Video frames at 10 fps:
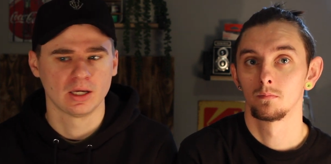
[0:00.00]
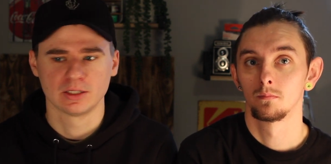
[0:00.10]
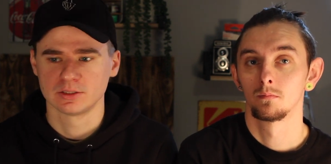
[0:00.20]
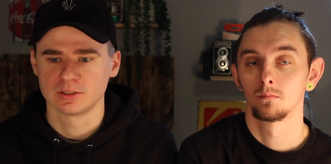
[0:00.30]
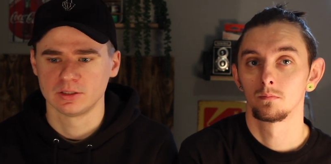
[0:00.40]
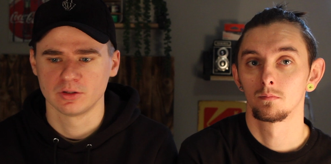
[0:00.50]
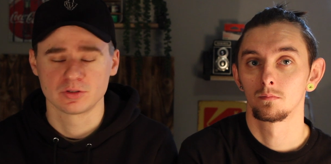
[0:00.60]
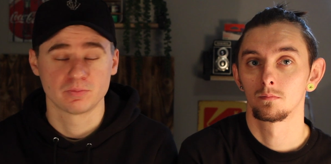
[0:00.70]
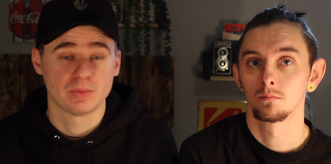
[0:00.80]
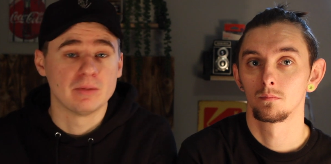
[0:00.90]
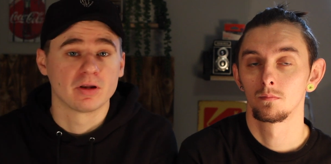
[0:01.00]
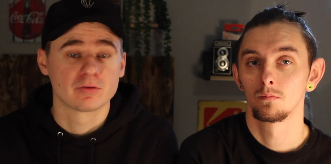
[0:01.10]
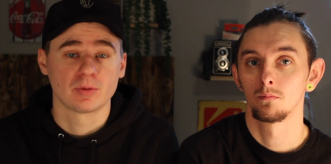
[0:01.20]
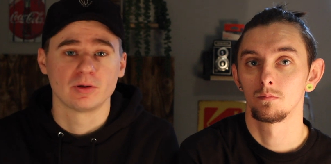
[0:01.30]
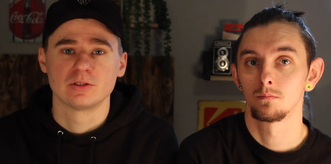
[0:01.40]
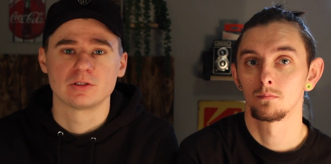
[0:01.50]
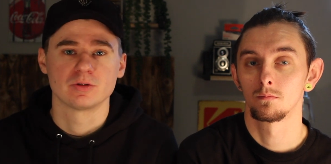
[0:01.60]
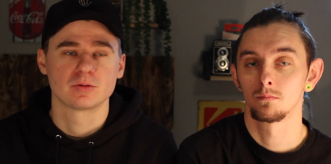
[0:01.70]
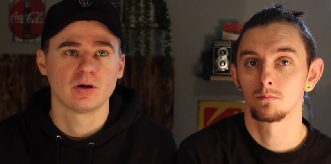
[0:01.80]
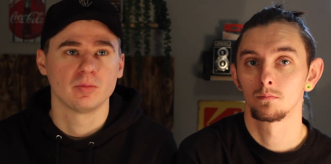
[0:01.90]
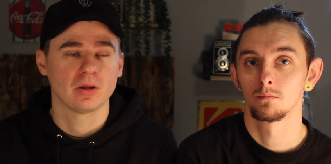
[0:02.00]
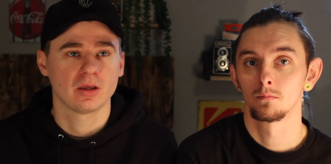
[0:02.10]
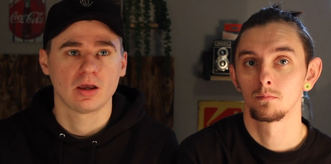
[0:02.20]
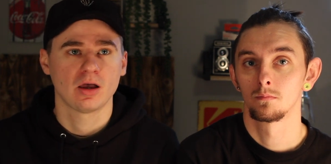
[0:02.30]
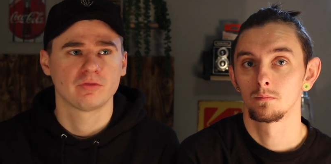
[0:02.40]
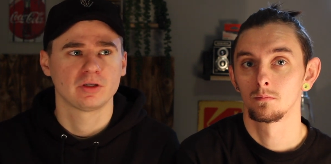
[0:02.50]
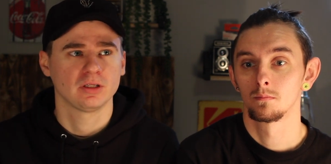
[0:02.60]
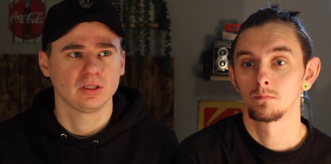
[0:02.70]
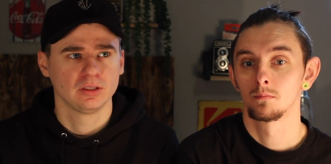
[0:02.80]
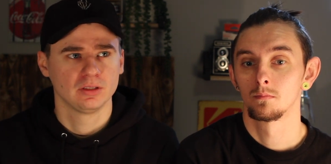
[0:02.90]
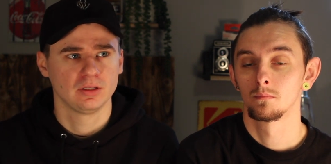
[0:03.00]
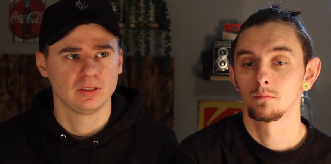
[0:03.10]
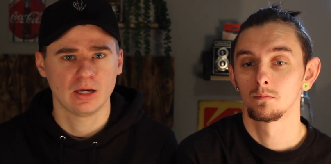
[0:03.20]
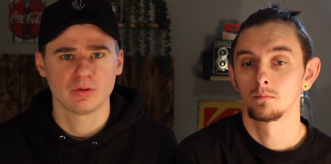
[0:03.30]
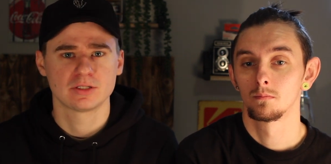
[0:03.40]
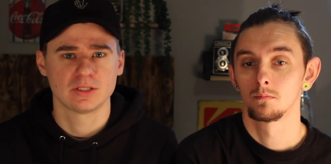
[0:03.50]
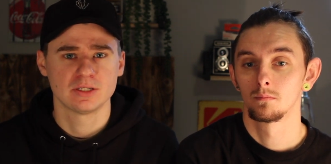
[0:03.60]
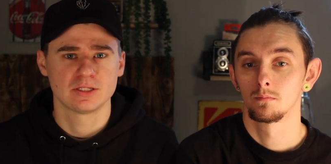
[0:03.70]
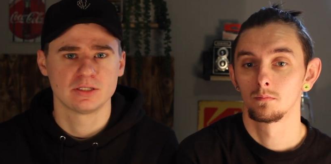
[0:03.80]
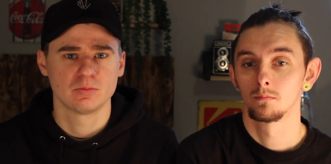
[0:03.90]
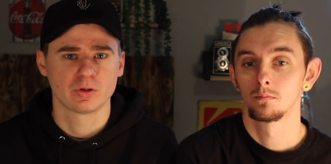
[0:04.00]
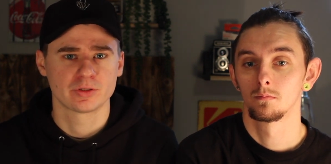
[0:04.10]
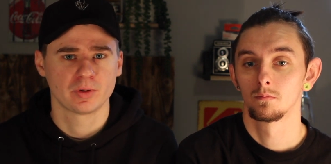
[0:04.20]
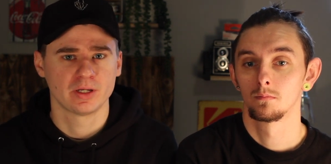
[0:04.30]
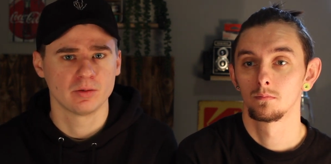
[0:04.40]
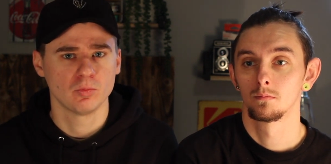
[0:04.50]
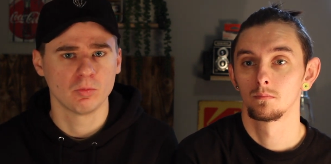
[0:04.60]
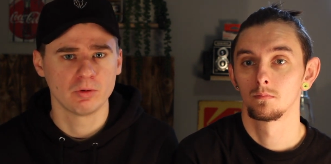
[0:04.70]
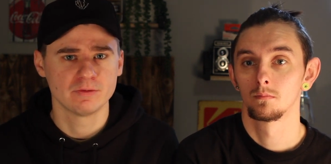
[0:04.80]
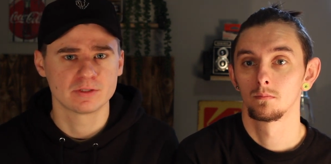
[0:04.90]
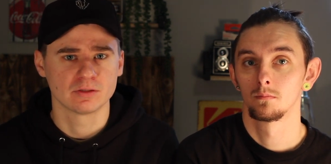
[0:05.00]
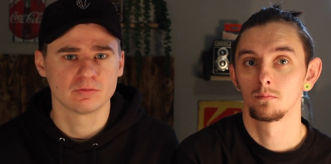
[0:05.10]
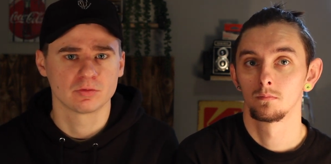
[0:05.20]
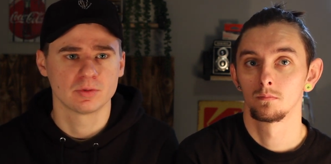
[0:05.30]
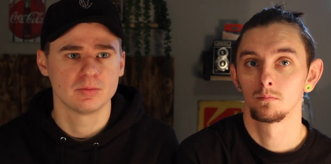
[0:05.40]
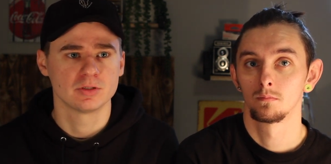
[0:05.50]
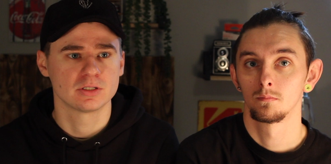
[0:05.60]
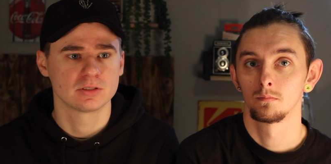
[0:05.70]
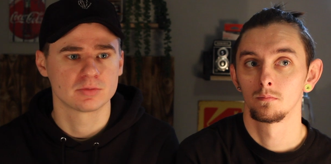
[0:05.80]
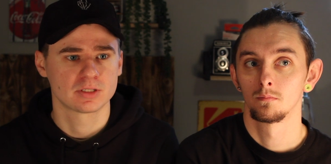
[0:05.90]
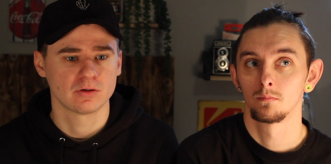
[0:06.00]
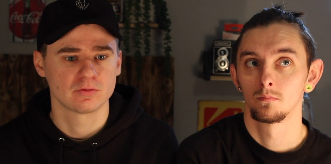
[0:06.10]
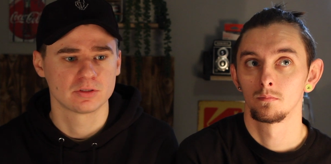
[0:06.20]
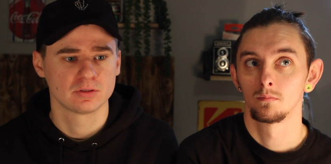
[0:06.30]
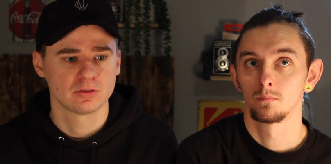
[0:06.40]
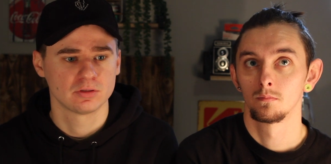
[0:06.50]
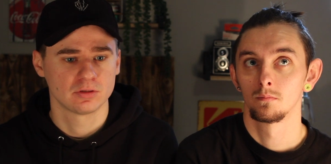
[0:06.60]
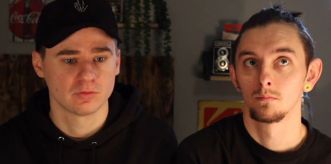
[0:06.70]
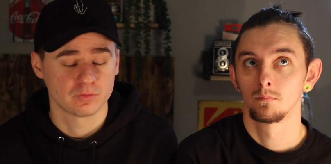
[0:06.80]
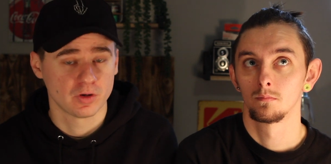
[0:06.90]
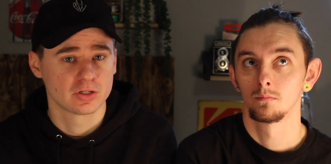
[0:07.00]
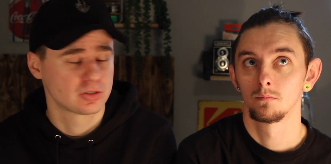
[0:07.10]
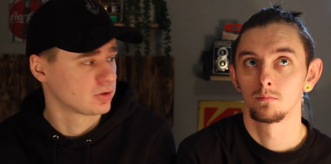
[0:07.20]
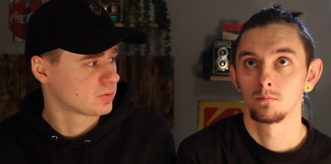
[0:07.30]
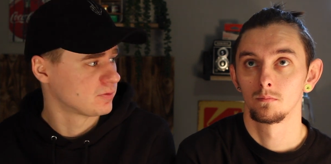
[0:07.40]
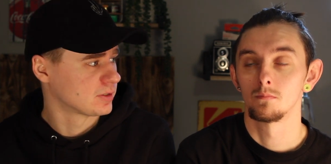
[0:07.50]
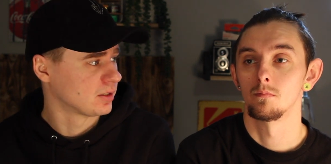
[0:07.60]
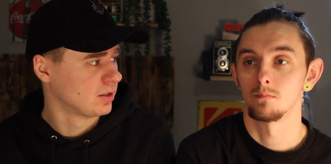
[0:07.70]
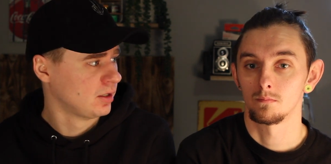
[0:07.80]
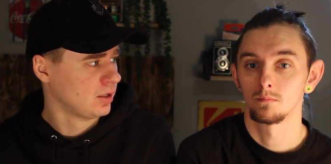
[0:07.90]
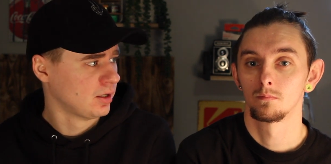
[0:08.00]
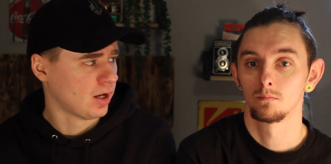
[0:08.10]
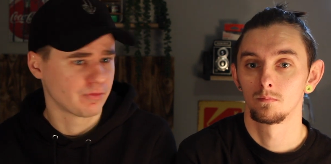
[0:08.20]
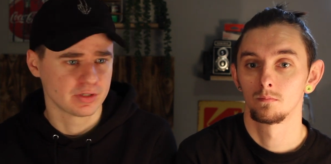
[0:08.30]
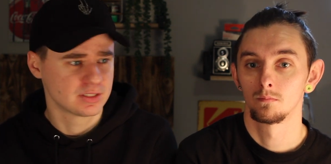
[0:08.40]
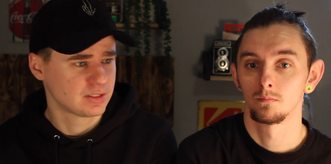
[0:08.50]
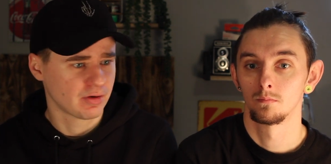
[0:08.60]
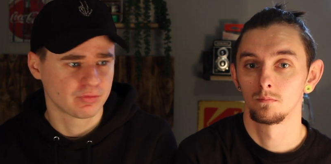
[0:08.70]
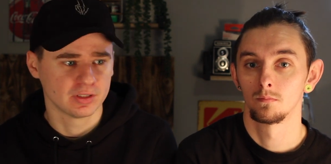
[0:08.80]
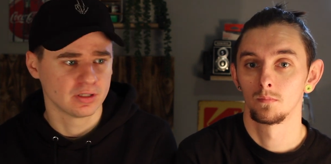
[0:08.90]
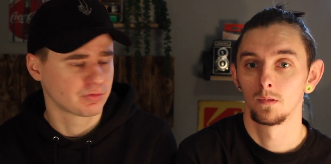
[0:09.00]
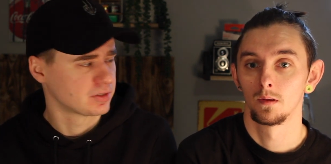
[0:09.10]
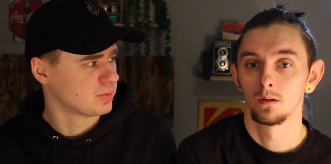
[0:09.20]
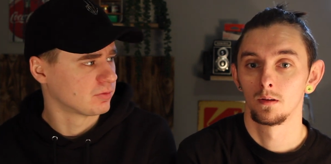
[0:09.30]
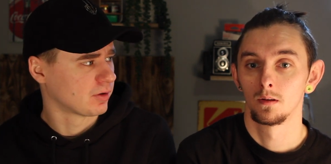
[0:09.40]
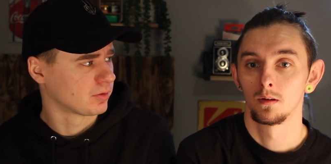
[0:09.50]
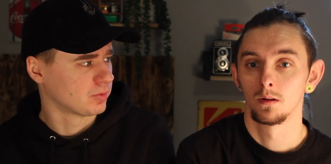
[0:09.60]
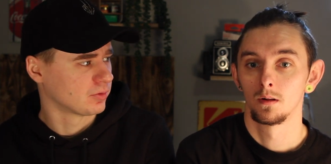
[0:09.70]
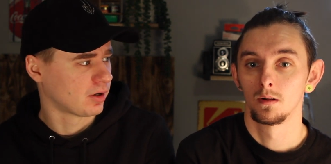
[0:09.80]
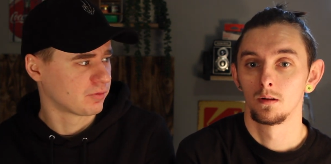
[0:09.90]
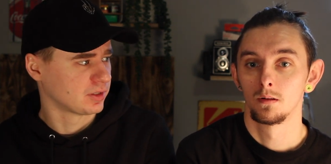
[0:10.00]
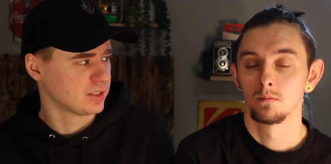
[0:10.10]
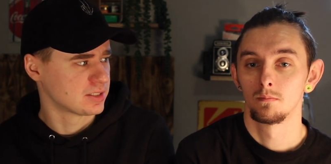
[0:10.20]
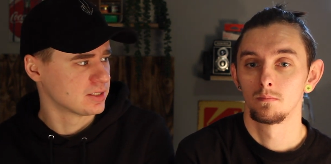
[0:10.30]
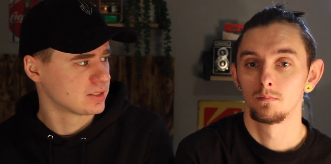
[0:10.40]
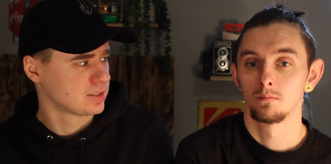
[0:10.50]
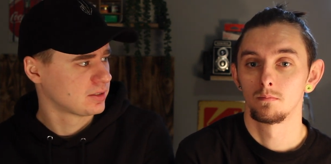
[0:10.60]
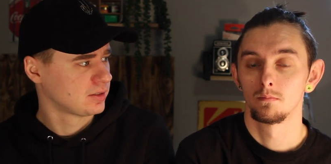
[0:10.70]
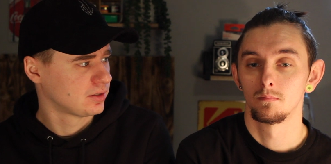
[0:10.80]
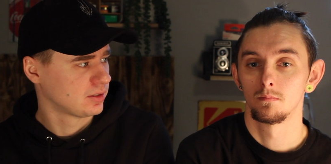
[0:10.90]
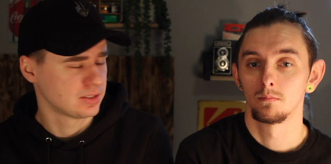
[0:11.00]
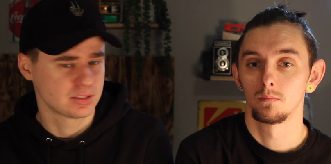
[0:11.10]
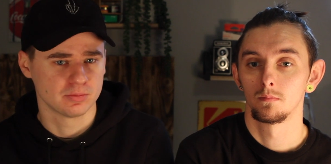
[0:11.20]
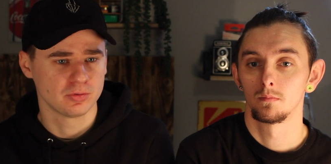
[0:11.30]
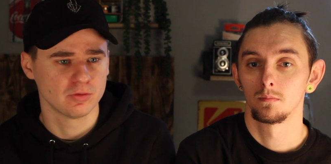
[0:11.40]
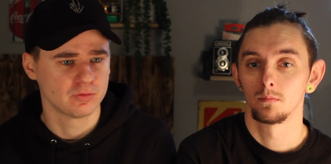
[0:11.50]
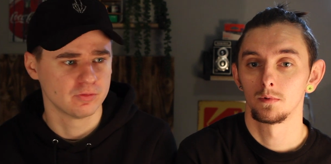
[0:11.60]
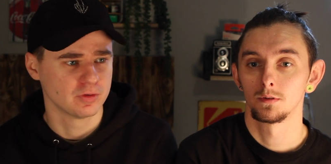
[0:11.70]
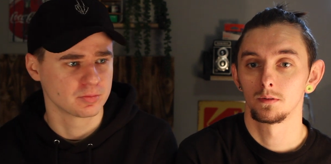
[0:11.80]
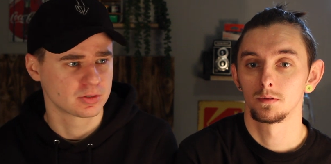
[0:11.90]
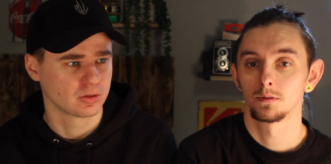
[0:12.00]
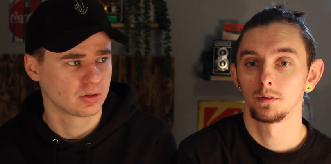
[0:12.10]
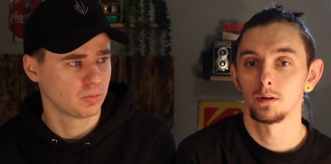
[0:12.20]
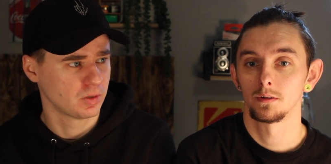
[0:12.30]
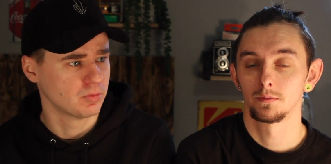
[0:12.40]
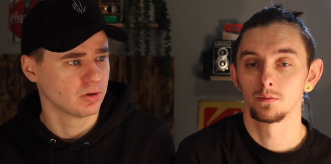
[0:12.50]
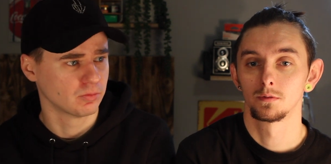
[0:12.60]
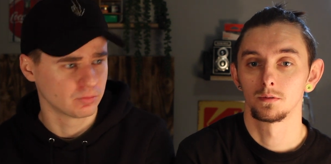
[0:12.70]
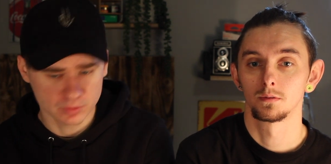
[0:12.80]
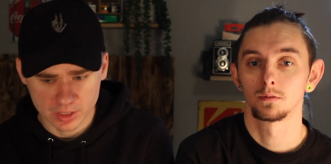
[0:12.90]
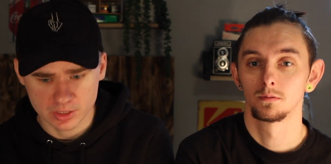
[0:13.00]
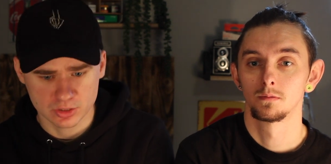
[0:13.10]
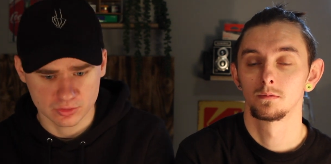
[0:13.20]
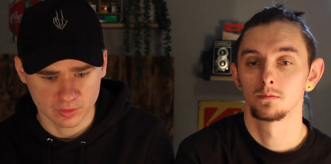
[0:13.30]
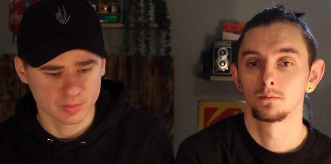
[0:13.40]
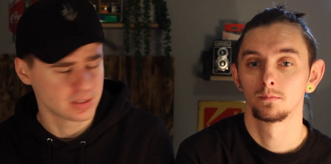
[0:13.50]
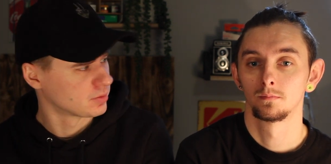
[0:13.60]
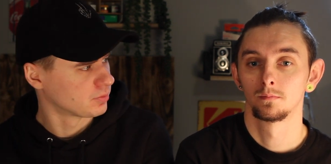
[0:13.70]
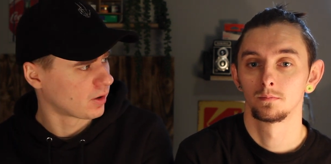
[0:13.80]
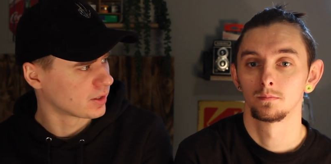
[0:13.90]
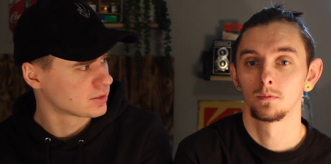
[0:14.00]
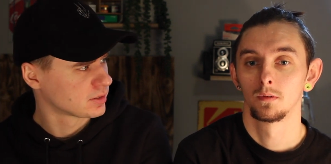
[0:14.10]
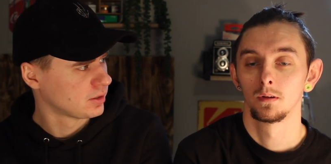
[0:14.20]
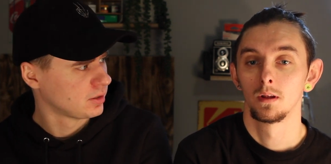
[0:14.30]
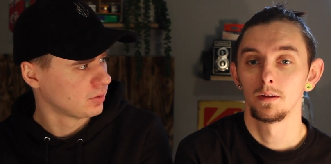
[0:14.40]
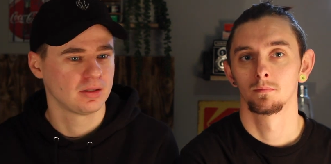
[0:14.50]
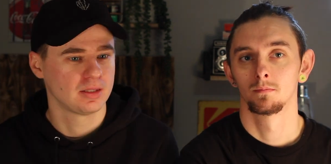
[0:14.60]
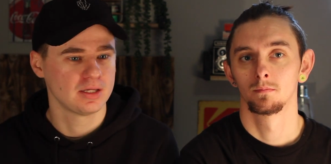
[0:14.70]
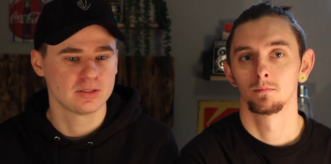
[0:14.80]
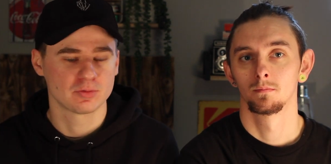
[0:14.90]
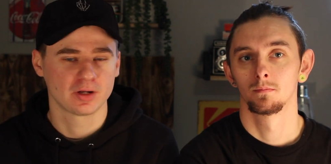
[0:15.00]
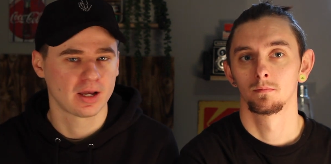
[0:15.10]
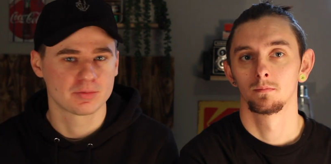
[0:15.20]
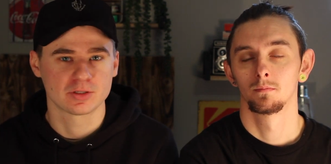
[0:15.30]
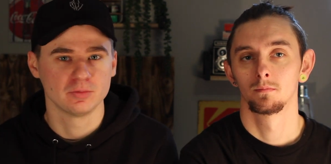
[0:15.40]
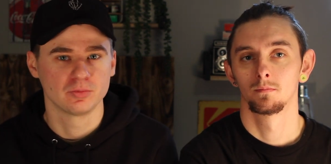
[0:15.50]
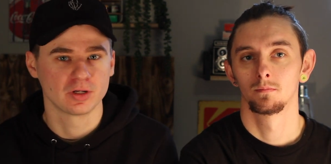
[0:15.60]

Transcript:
Speaker 1: and you know people I've spoken to as well. But I think now that this is in 120 and what we've seen from the images themselves, the first shots we've seen, mm. I think it's definitely nothing to be frowned upon. I think this is this is a beautiful film stock. Nice we were film. extremely surprised. These were an absolute